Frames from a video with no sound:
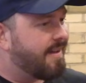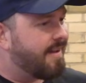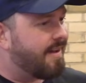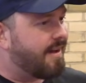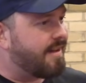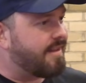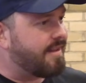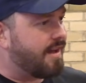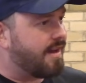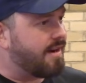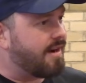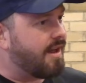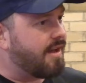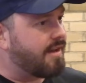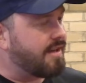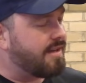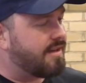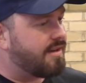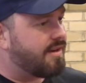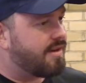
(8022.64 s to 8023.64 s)
I
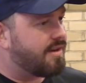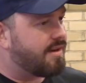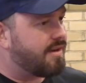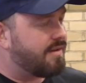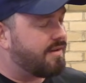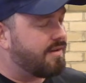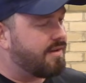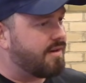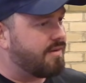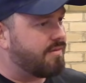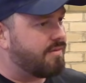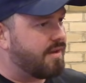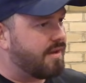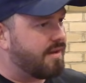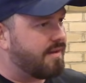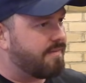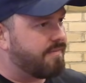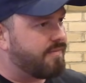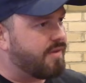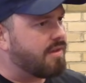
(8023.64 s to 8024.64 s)
like,
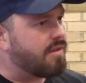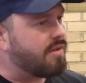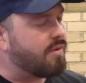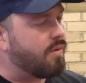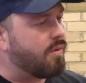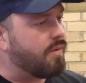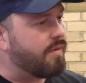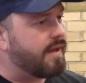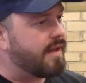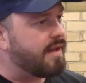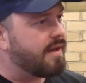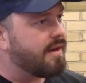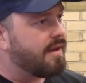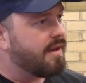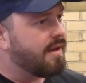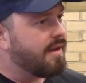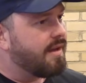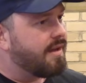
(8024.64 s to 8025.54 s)
the thought that,